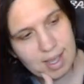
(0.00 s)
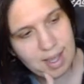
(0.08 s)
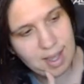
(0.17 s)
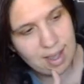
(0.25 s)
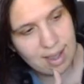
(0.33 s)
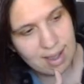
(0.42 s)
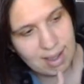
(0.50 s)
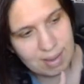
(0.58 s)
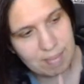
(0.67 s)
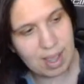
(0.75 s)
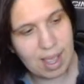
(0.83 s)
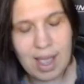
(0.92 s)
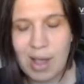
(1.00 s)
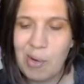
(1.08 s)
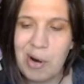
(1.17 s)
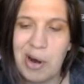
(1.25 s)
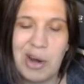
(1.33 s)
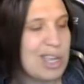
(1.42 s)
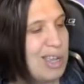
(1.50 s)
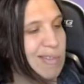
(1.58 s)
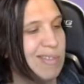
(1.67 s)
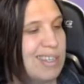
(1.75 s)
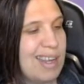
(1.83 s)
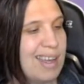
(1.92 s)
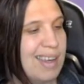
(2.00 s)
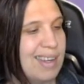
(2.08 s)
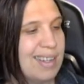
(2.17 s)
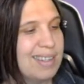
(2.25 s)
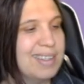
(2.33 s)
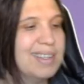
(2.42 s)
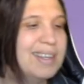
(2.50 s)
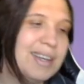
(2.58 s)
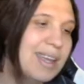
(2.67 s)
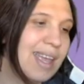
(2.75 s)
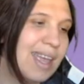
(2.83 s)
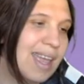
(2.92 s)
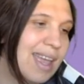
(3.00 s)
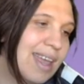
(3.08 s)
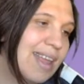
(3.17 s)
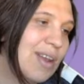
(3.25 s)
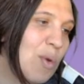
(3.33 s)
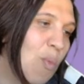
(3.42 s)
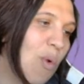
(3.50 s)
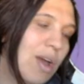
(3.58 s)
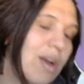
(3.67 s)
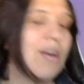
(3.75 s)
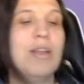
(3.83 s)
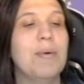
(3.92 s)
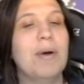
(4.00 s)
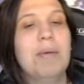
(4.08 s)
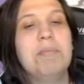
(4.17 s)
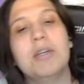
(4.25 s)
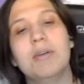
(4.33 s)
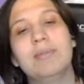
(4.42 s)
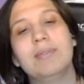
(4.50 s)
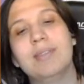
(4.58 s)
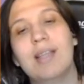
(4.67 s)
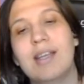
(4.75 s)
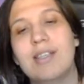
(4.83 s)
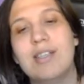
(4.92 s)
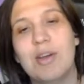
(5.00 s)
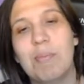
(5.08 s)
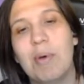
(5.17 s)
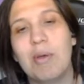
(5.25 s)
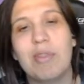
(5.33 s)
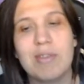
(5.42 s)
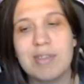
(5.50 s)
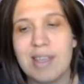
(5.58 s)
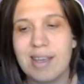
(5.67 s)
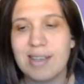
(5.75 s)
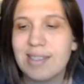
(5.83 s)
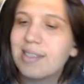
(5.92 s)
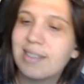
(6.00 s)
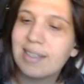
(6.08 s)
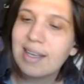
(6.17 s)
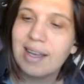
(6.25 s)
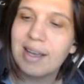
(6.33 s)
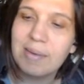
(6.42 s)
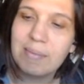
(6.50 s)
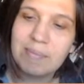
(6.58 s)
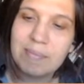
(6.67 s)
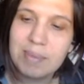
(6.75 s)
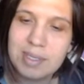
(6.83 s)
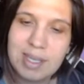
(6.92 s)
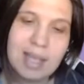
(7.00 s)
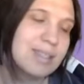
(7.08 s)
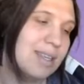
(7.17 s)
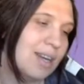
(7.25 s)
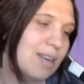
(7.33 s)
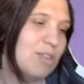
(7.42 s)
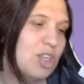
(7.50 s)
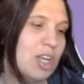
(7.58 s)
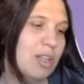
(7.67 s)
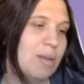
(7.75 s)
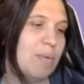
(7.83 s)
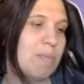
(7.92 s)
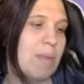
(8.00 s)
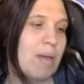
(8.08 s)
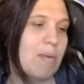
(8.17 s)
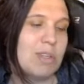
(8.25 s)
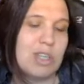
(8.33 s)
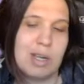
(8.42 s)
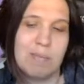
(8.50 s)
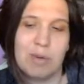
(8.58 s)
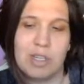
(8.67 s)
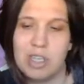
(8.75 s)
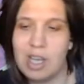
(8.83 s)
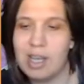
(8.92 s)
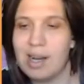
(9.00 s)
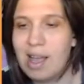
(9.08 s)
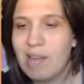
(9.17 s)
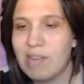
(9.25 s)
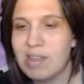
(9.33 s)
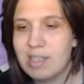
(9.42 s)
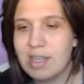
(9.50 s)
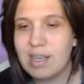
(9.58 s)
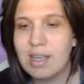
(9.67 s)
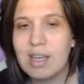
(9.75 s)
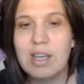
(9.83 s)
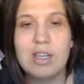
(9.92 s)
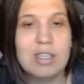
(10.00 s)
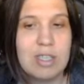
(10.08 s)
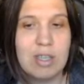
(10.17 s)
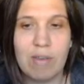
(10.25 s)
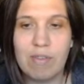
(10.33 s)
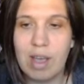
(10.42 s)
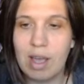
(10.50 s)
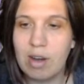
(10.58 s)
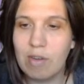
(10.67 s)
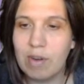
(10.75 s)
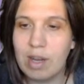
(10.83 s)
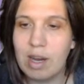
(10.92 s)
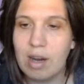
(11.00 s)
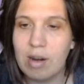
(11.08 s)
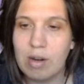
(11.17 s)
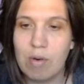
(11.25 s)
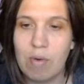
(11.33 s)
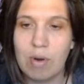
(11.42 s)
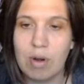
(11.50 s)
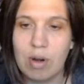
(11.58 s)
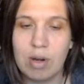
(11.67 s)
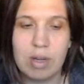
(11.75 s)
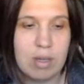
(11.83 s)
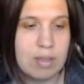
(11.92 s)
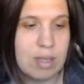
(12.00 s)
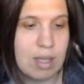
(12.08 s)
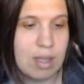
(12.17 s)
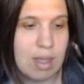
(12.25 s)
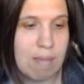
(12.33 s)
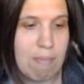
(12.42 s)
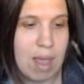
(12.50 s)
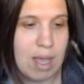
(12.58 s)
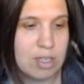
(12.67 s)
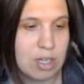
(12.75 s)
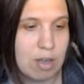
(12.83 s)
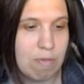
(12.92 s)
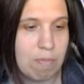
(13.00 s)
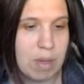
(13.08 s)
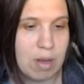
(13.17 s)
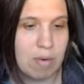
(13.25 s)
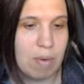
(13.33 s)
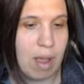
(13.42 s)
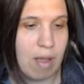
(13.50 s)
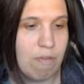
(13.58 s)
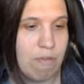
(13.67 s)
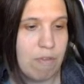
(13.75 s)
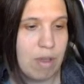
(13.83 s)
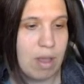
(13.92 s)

How are you today? And what are you up to? I'd like to know both those things. Besides, chilling with me, which I appreciate, obviously. So I've got over here in corner, using the magic of PureRef,